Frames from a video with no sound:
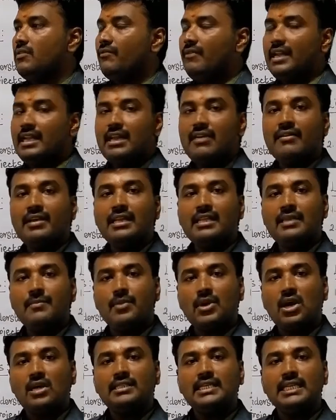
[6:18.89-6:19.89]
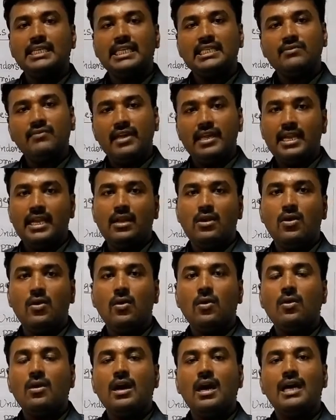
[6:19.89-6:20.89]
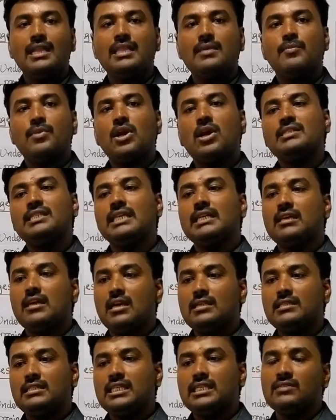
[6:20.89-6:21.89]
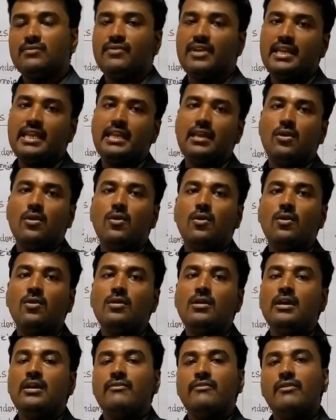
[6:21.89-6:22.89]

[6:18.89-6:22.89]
Whenever the project is very low or the project cost is very low,